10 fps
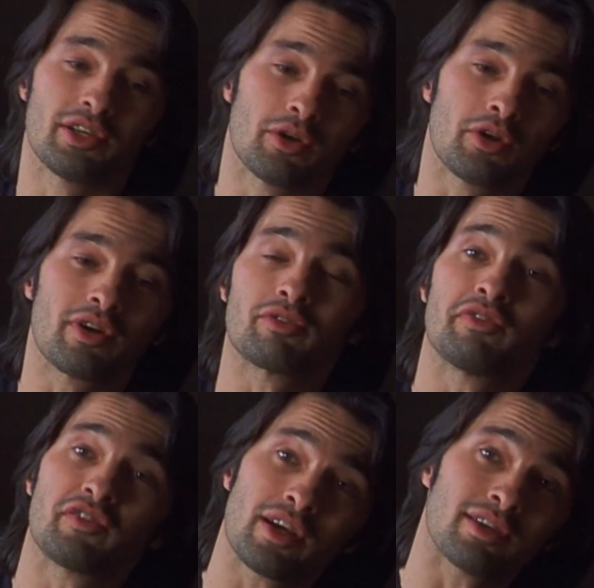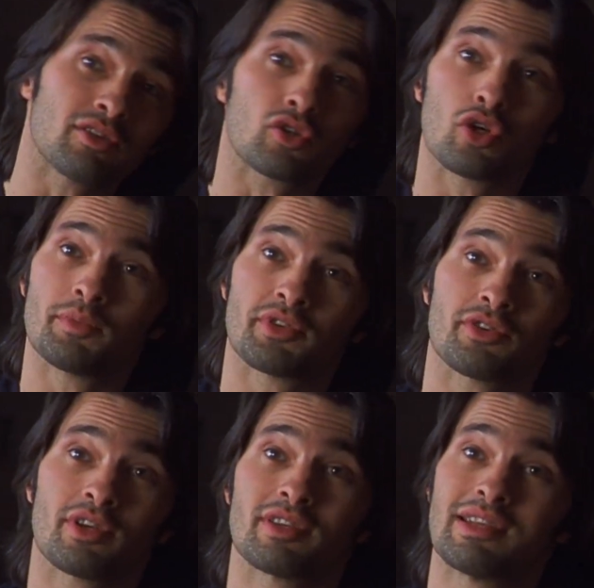Paul explains that the house
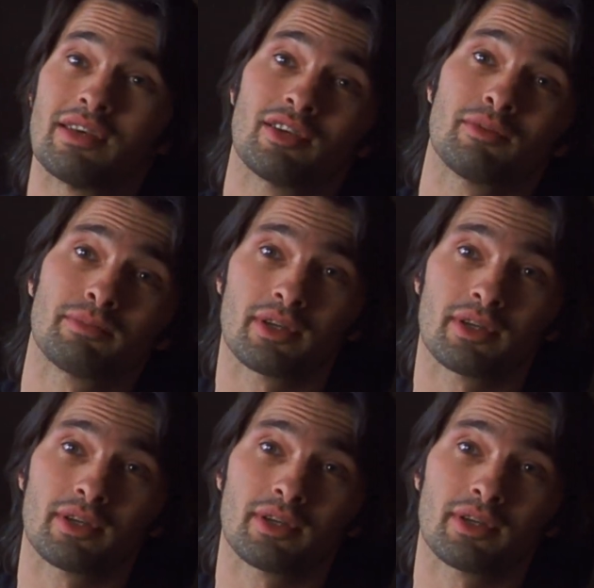is not his.